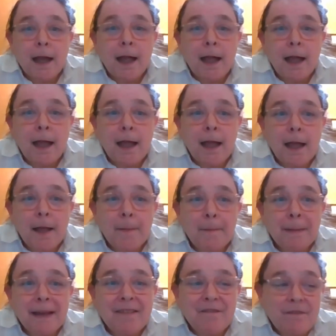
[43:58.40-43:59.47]
Uh,
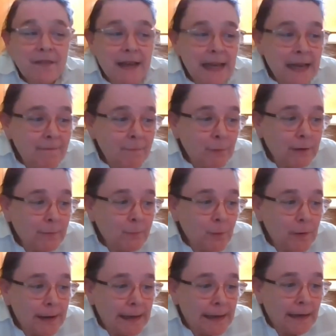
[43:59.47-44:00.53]
my favorite
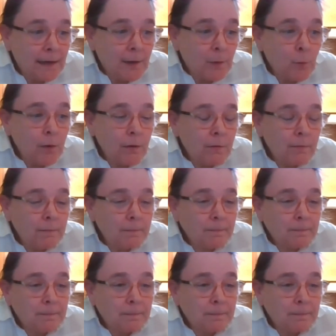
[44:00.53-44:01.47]
one. Well,